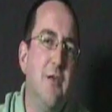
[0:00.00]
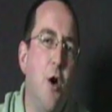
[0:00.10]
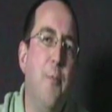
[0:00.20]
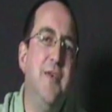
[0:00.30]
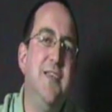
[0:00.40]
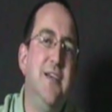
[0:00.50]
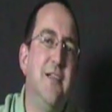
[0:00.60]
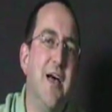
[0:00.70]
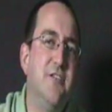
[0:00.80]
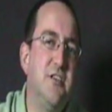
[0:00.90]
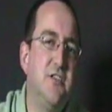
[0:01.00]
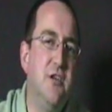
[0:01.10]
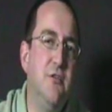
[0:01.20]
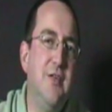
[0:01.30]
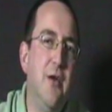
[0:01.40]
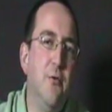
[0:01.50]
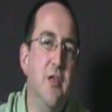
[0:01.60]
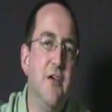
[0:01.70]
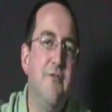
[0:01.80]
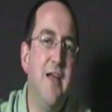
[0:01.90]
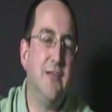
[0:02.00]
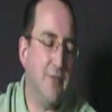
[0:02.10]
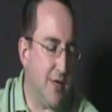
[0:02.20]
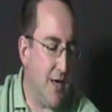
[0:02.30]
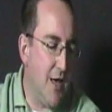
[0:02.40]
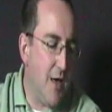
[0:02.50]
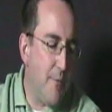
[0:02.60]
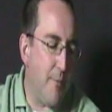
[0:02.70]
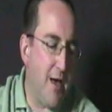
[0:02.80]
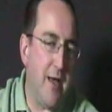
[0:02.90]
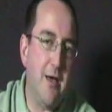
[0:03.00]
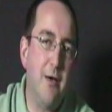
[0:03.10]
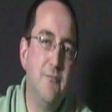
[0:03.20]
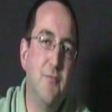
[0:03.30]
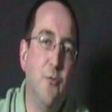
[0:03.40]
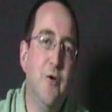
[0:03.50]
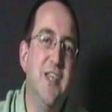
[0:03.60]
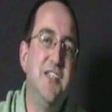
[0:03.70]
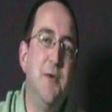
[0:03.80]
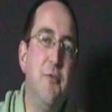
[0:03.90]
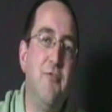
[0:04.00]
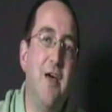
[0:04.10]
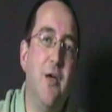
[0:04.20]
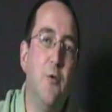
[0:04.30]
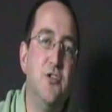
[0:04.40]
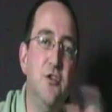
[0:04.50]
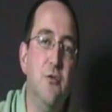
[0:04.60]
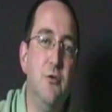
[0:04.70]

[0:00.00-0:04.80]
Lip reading: open D allows us to do that really effectively by really simplifying what you do